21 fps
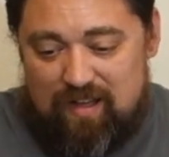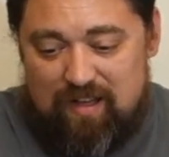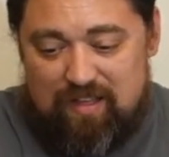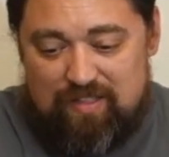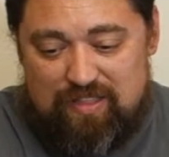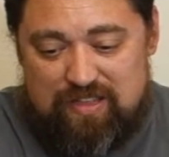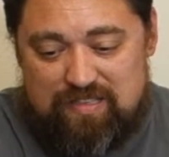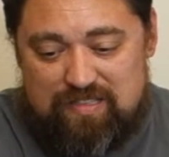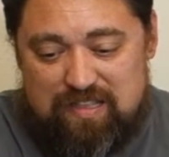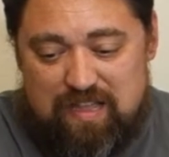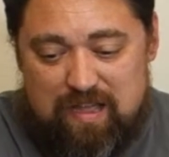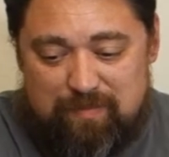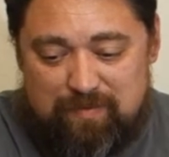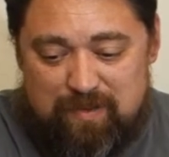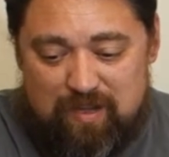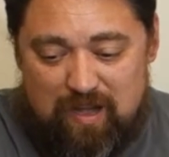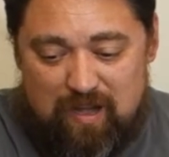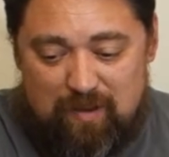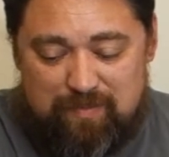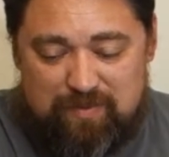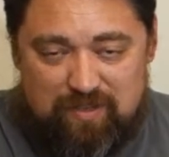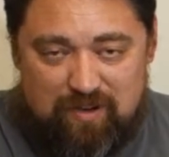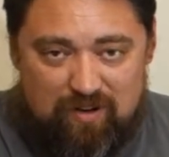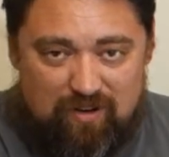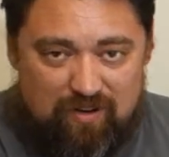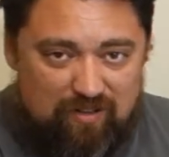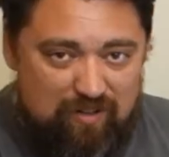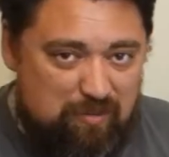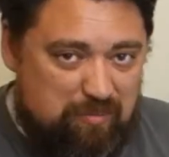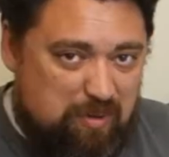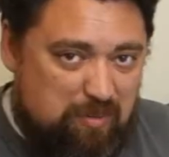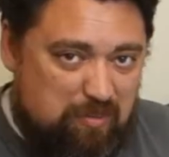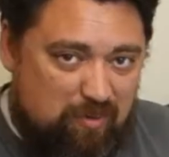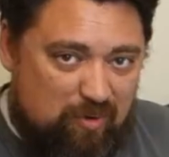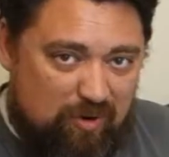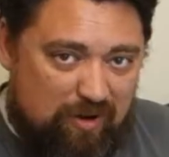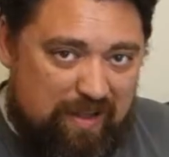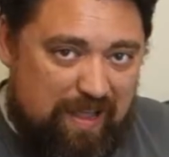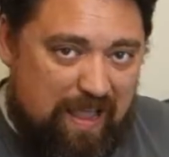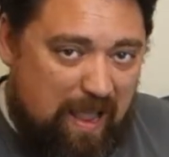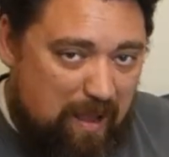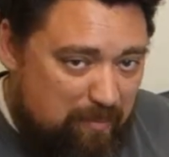These laptops are a little bit more
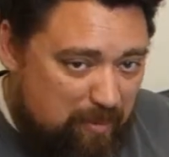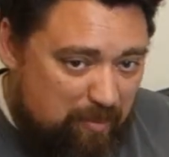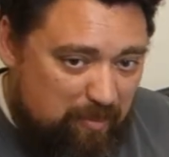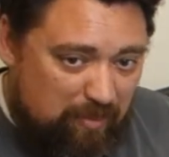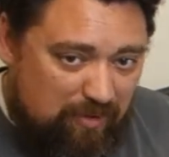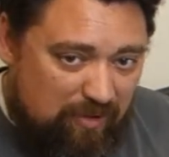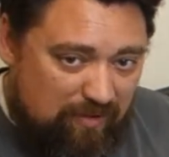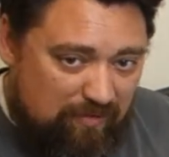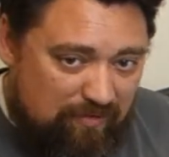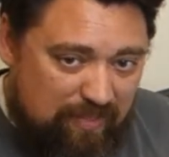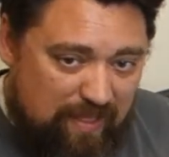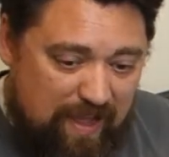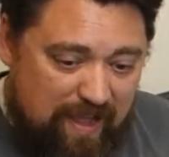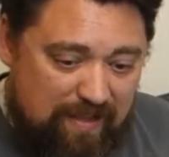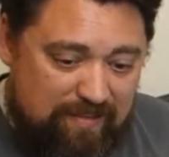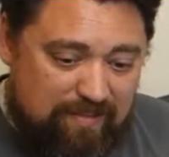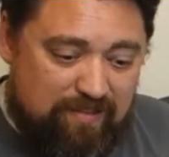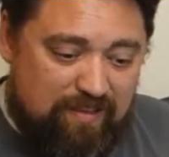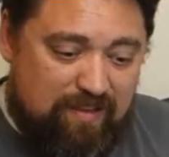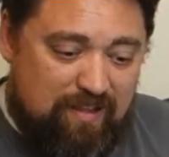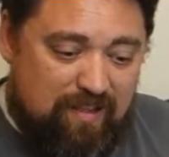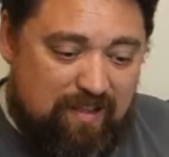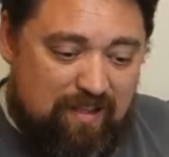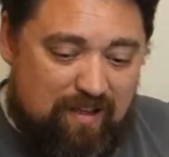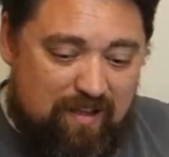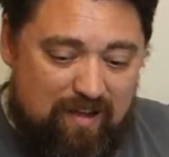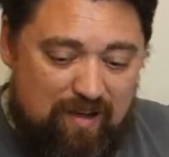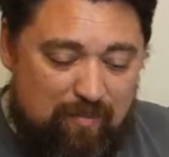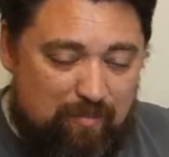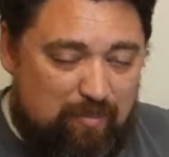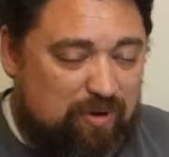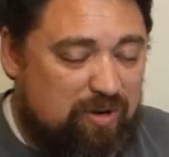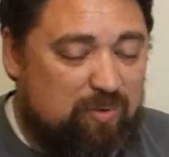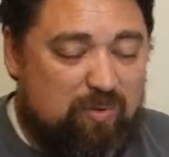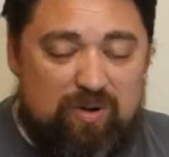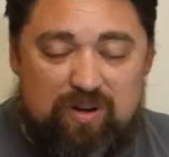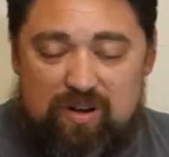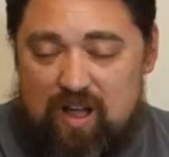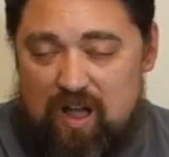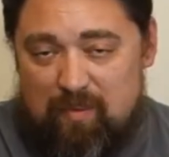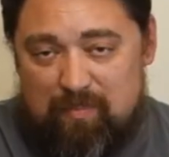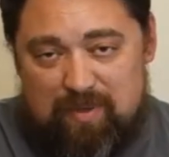capable of that, but it
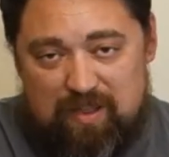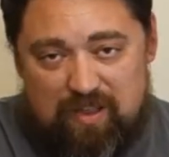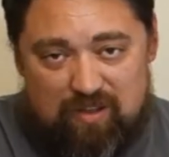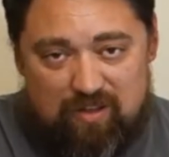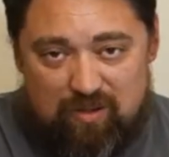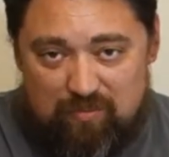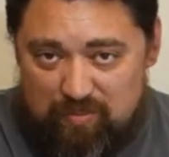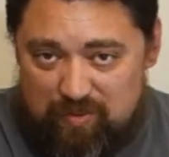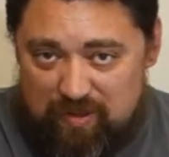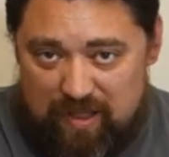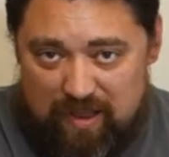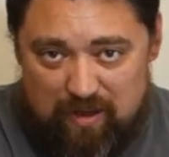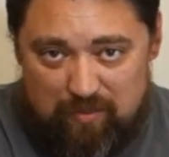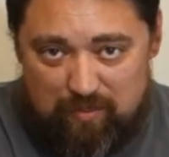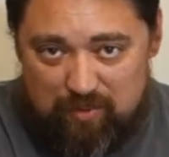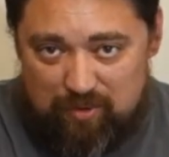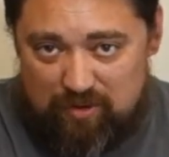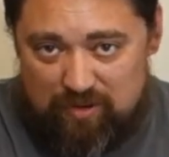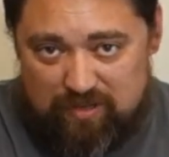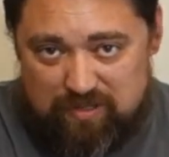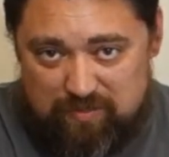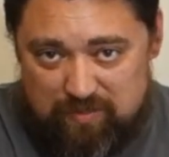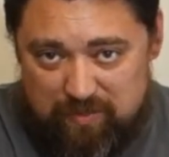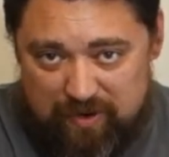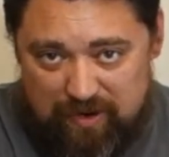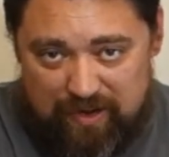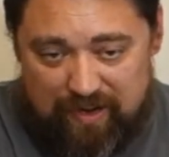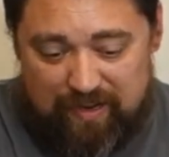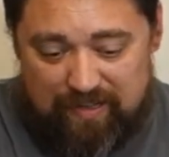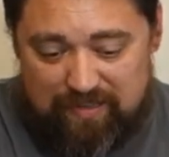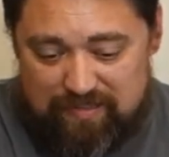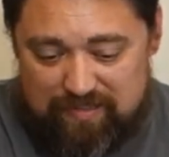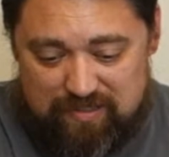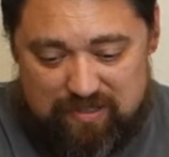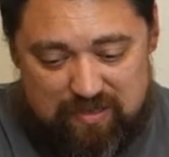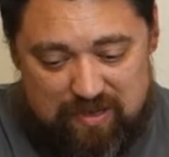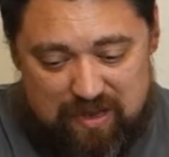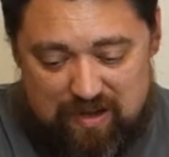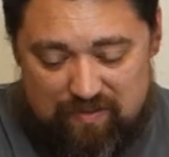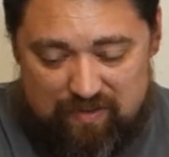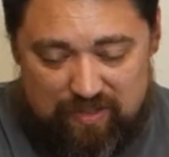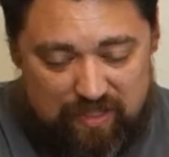would not be a good playable experience.
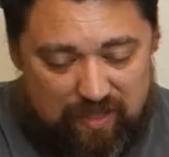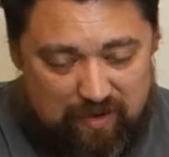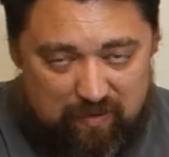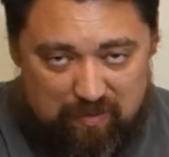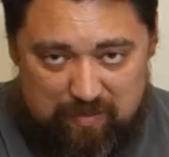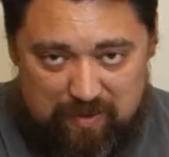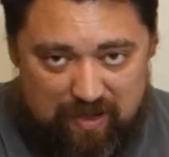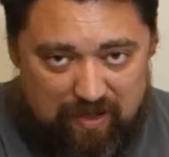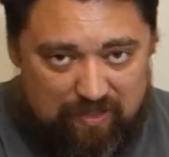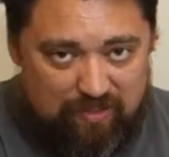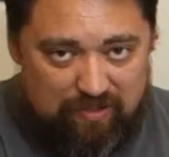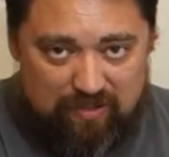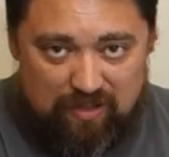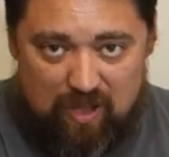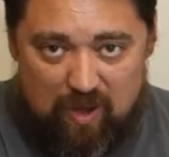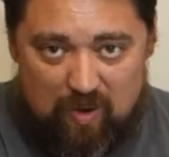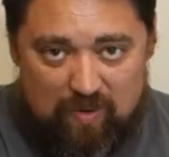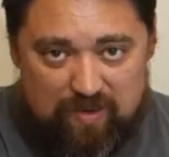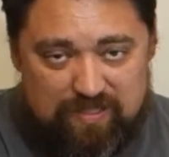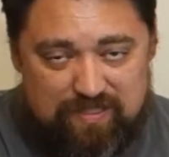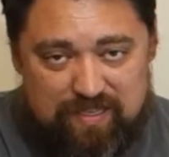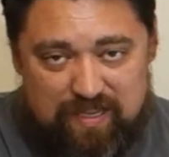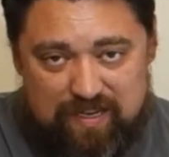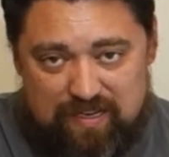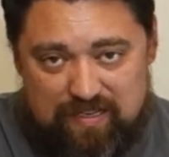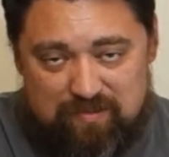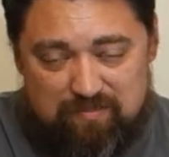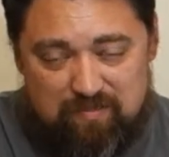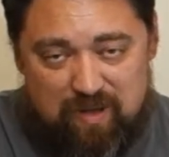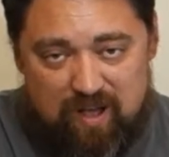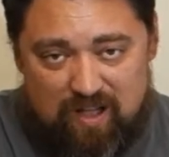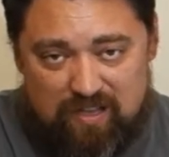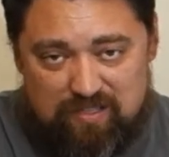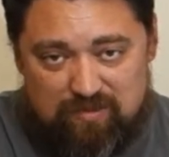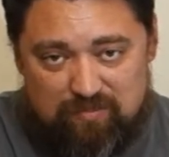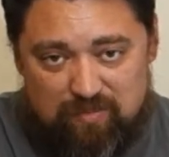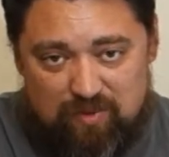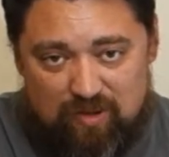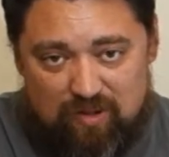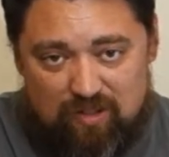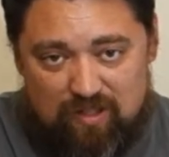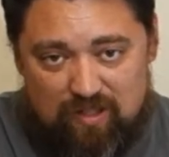Everything would be on the lowest settings
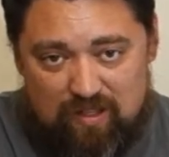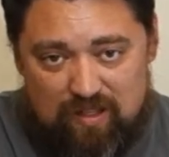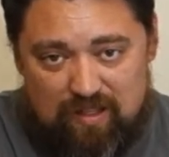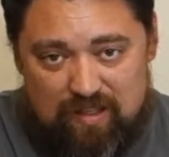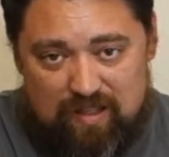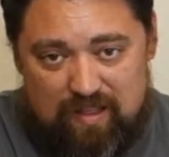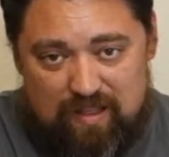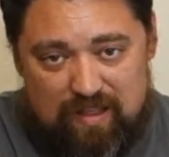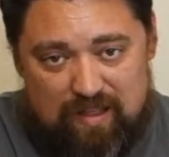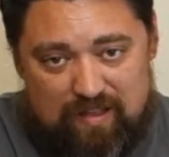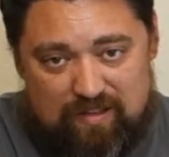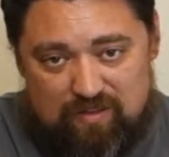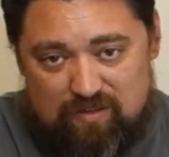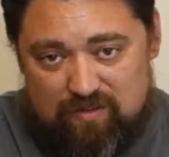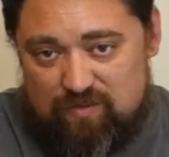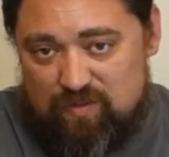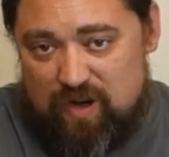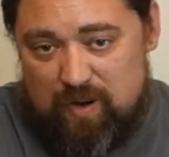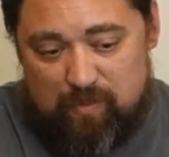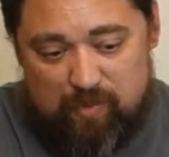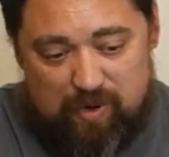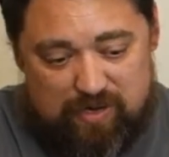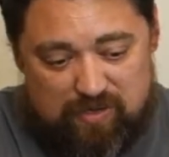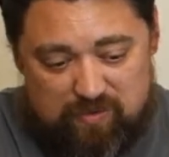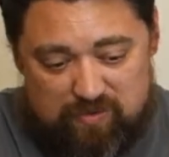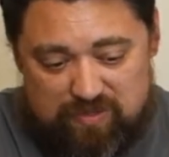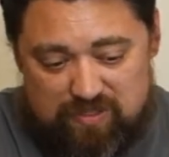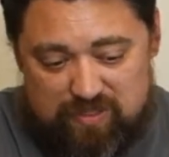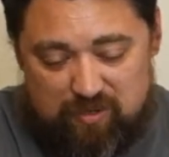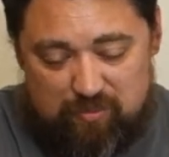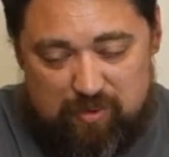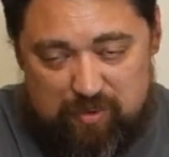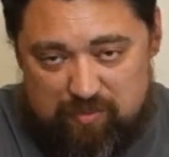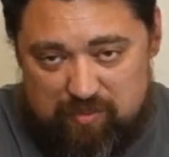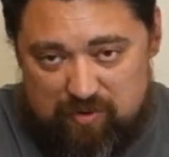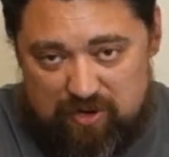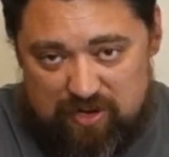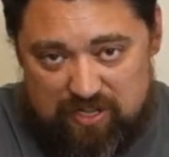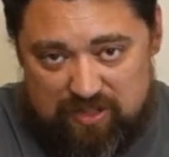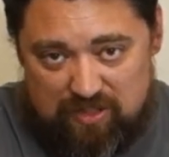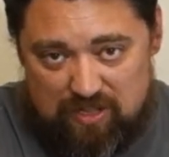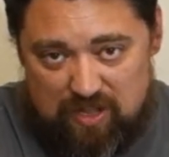possible, and your frame rates would still be
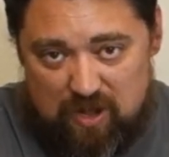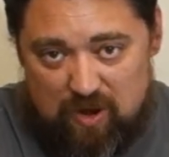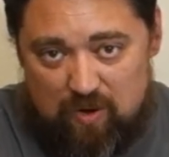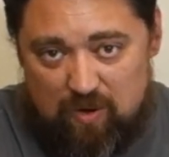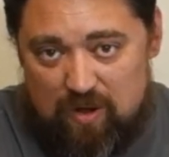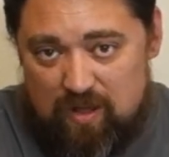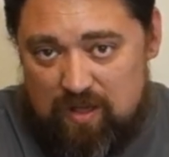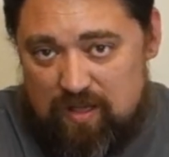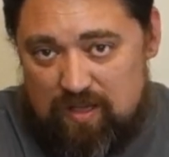pretty low.